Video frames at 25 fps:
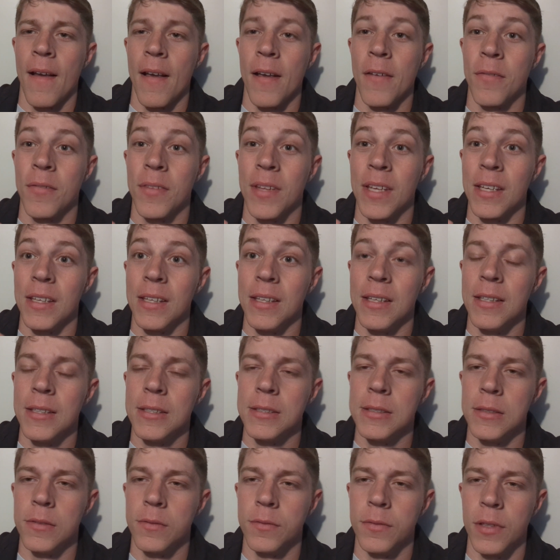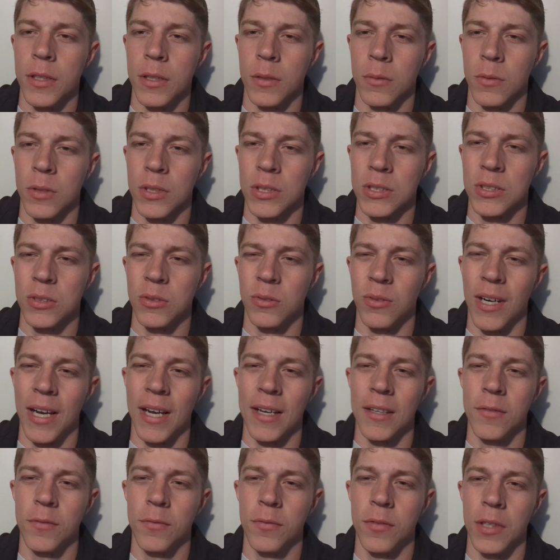if the easy thing was the
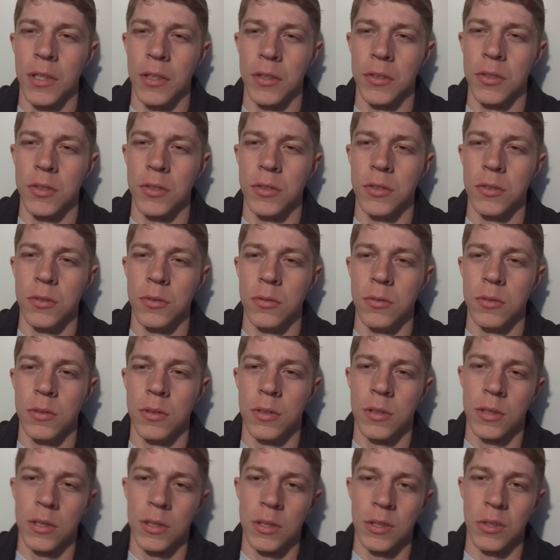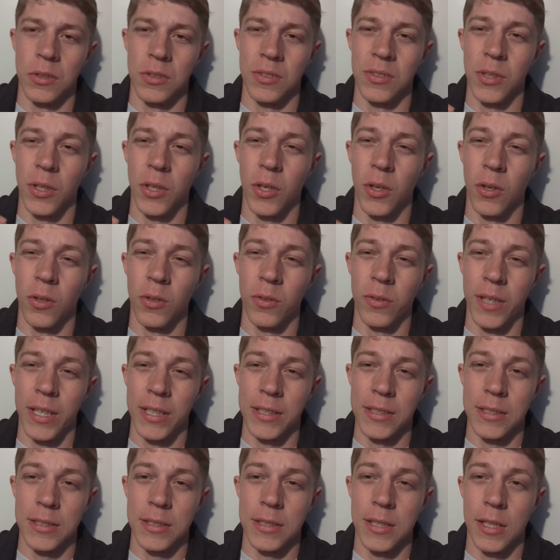right thing to do, you'd
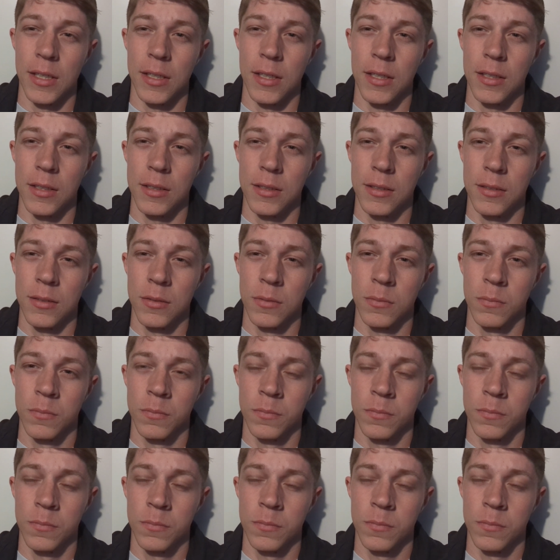already done it.